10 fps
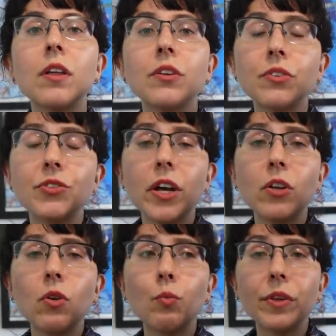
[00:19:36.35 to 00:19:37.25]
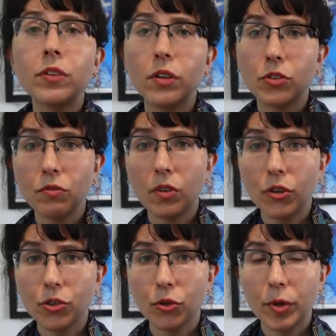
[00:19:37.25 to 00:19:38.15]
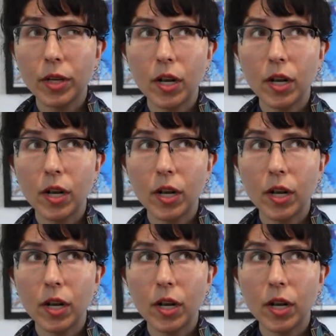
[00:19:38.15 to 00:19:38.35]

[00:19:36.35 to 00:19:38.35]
There's a channel with a touch of luxury,